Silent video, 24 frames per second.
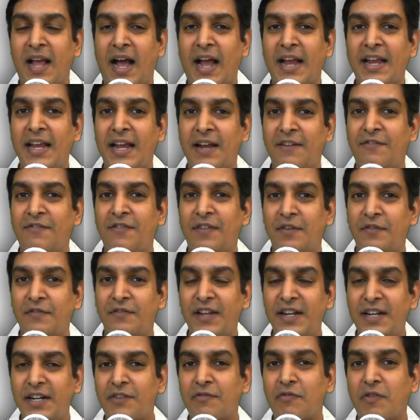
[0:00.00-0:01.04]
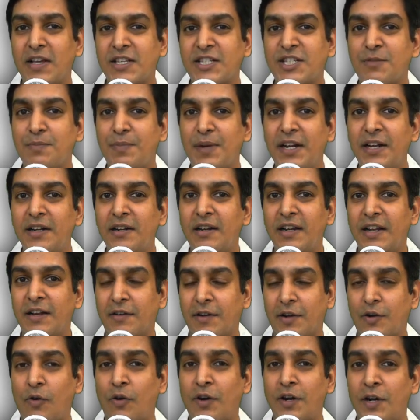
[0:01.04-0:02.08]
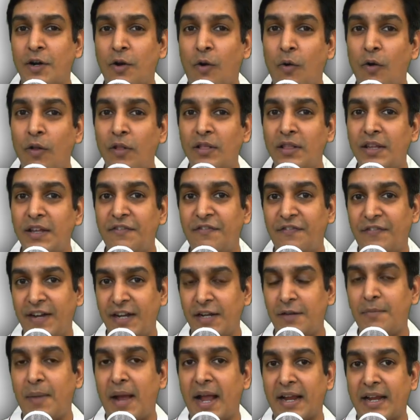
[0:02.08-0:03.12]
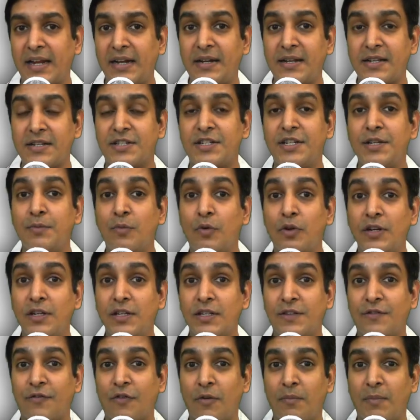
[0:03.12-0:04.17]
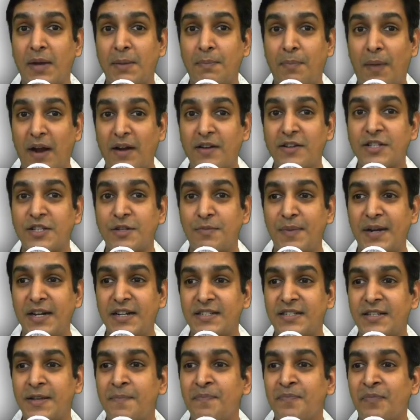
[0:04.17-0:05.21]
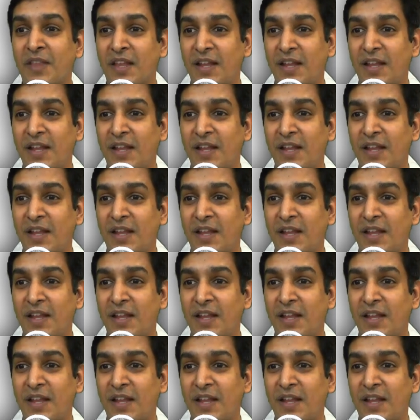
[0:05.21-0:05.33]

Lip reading: I have very transparently recorded all the feedback and testimonials from my participants